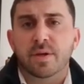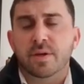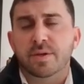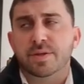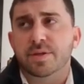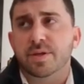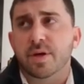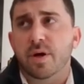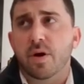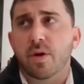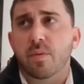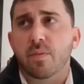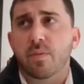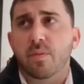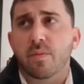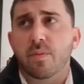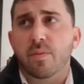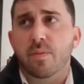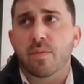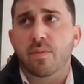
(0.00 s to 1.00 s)
So
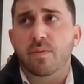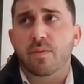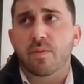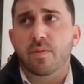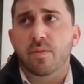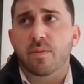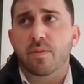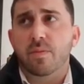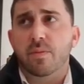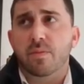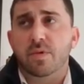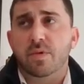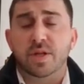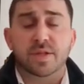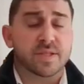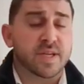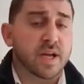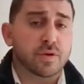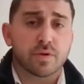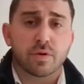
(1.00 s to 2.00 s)

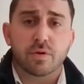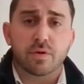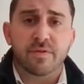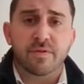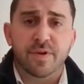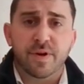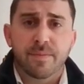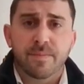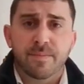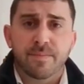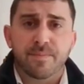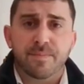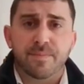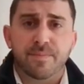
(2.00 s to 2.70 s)
let's schedule a review.